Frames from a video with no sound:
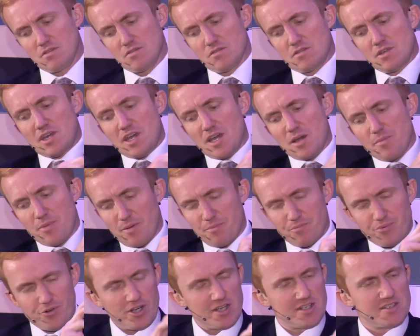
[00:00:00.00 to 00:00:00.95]
Thinking about
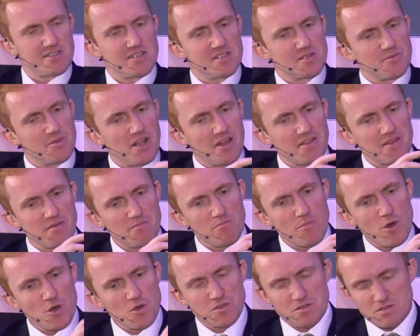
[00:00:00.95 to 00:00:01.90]
prices, I think
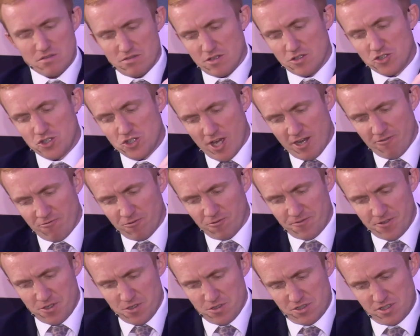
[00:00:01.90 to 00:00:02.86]
the general
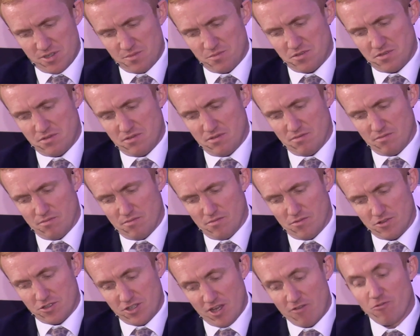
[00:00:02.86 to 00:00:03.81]
view
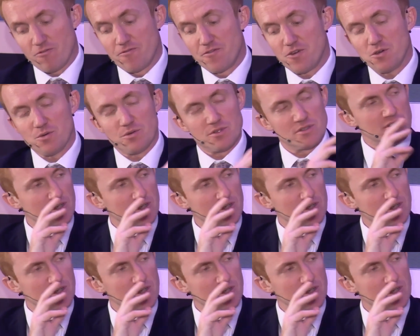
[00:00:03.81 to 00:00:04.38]
is that